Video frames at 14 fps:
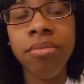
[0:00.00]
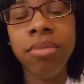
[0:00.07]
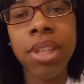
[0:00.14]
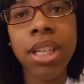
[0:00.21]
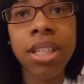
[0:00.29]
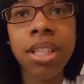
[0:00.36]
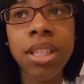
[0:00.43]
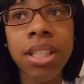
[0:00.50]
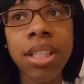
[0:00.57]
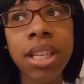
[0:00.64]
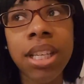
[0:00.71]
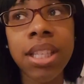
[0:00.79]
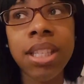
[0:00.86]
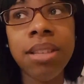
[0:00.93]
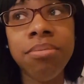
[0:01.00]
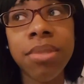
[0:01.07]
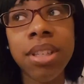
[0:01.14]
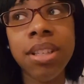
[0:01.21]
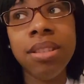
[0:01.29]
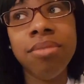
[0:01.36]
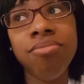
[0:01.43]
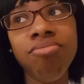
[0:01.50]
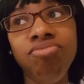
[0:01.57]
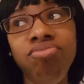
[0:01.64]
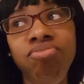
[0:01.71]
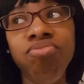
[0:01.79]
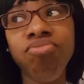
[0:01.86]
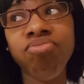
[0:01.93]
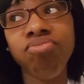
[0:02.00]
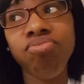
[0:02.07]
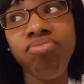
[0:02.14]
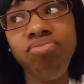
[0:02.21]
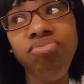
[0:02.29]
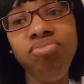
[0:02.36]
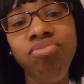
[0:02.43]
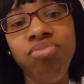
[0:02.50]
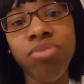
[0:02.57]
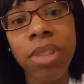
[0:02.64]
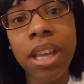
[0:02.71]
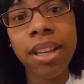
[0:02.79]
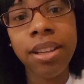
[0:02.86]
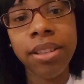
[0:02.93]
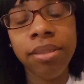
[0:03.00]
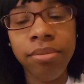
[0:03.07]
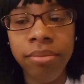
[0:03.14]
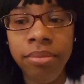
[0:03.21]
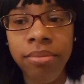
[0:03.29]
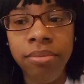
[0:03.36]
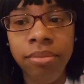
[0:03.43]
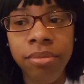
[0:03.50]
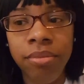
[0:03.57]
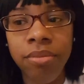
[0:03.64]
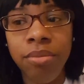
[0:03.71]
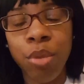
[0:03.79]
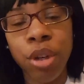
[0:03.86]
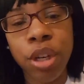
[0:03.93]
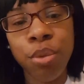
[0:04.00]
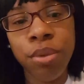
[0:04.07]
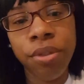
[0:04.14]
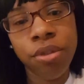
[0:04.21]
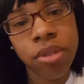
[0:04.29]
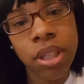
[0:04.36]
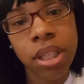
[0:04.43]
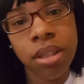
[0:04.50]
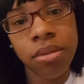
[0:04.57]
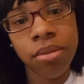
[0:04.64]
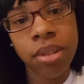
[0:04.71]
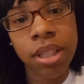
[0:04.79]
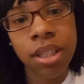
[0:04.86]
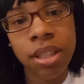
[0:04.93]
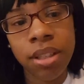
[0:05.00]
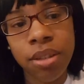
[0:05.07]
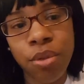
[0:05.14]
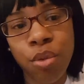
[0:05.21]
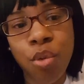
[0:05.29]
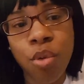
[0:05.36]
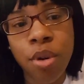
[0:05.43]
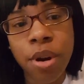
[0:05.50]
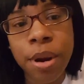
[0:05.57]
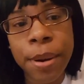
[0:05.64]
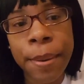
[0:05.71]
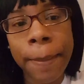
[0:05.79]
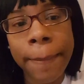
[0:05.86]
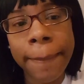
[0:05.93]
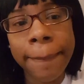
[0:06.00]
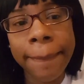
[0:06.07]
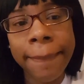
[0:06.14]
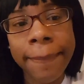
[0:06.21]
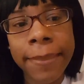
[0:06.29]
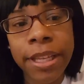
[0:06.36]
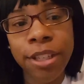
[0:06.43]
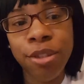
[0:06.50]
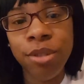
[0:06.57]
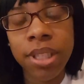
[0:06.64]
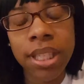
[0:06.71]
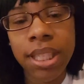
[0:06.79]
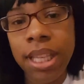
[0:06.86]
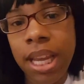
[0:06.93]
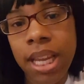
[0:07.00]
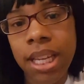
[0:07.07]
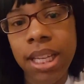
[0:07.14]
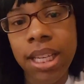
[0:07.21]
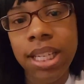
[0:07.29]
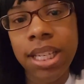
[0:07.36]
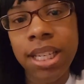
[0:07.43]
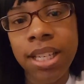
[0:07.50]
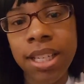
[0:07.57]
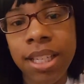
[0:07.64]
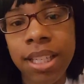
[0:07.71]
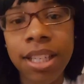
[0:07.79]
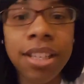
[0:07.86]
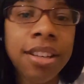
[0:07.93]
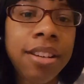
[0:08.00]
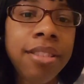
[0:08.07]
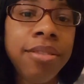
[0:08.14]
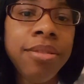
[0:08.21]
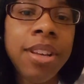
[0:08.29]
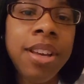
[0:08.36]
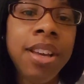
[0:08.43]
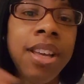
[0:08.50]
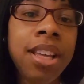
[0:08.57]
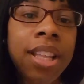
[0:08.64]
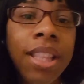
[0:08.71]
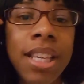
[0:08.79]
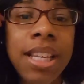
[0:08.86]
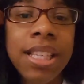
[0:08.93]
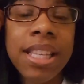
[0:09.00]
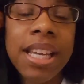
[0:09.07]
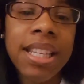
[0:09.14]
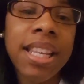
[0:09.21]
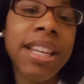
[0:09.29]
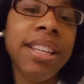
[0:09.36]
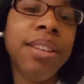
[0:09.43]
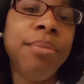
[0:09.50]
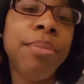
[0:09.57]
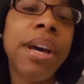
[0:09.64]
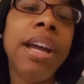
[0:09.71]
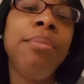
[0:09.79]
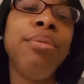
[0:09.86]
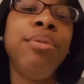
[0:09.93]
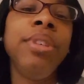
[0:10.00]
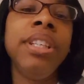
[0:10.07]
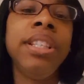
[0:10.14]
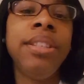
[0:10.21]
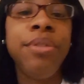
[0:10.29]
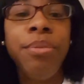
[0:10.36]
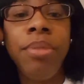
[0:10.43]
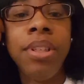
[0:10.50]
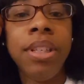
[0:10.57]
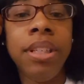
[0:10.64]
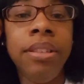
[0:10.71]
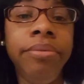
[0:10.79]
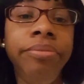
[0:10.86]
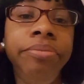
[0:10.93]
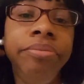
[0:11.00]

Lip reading: Let's just say something like working with crystals or using sage, Things like that in the Bible is forbidden.